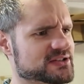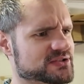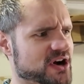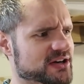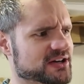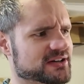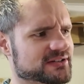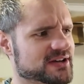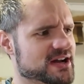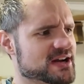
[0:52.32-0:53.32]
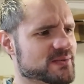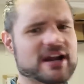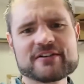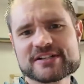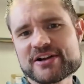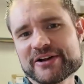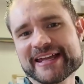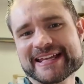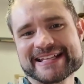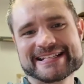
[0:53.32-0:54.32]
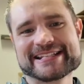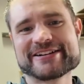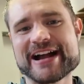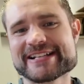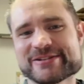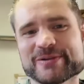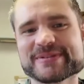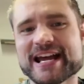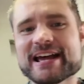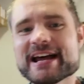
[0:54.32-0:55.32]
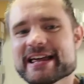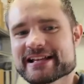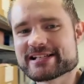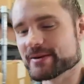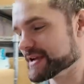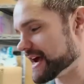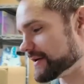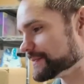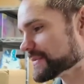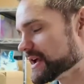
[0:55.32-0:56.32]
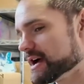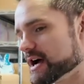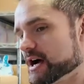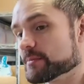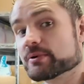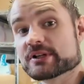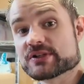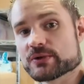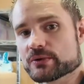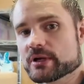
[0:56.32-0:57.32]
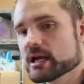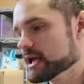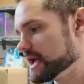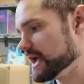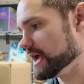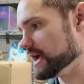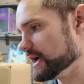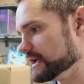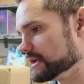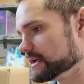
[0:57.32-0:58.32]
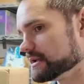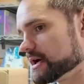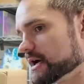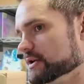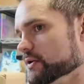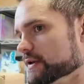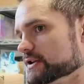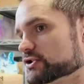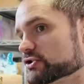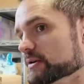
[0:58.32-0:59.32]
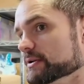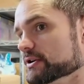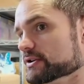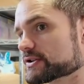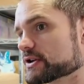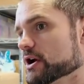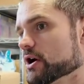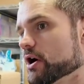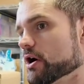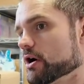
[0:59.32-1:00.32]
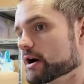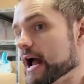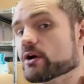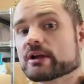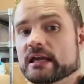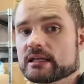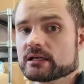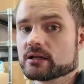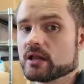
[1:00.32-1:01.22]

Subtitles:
Tarkir, whatever it's called, the Dragonstorm set that's coming out pretty soon. And I know that distributors are allocating a